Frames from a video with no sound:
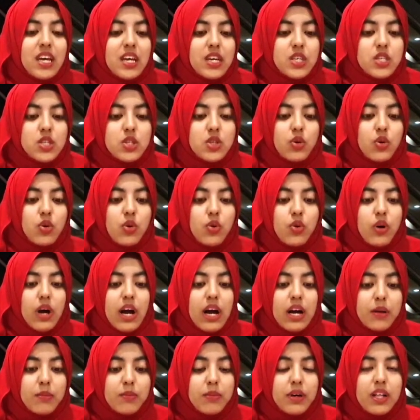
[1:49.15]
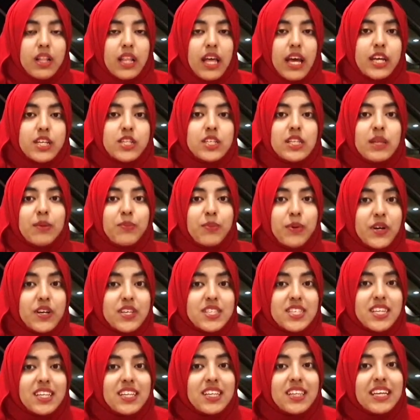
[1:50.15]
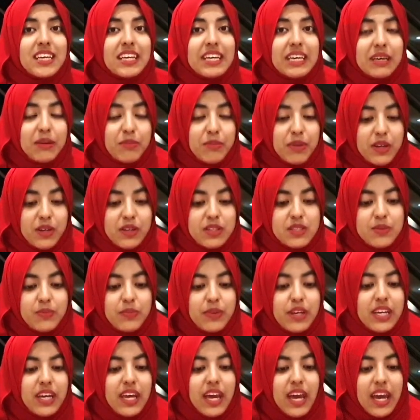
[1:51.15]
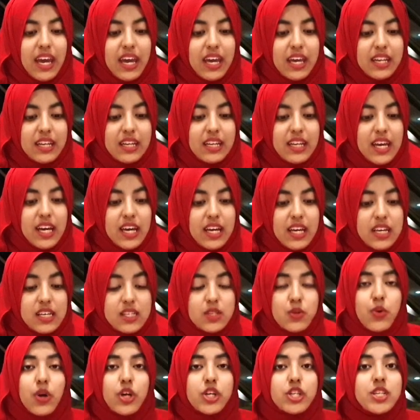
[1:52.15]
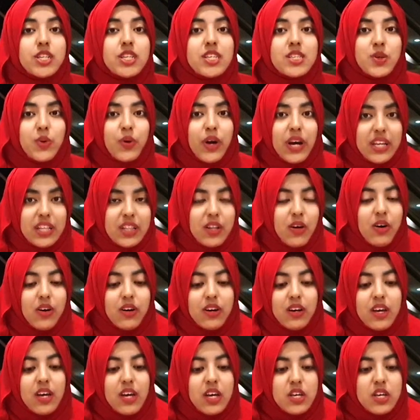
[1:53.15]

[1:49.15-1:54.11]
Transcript: So Akmal actually personally emailed me and his question is quite long.